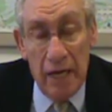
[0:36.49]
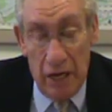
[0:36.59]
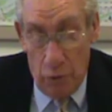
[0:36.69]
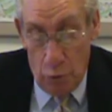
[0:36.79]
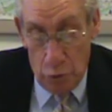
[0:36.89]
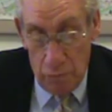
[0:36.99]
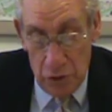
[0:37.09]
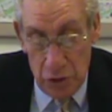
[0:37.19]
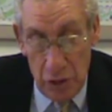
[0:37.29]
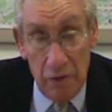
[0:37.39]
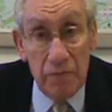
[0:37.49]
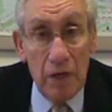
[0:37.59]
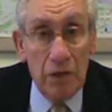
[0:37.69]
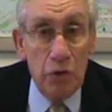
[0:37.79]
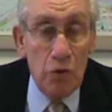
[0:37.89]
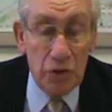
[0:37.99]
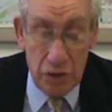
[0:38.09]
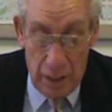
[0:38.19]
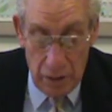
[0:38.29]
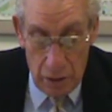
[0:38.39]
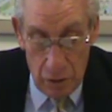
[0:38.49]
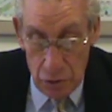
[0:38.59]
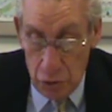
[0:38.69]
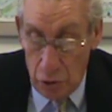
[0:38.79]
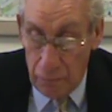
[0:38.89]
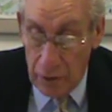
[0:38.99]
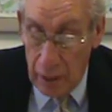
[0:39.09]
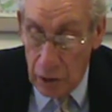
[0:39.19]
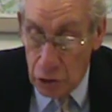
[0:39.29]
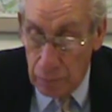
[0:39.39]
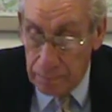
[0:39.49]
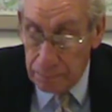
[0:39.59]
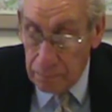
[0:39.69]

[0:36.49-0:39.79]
in order to receive New York State certification.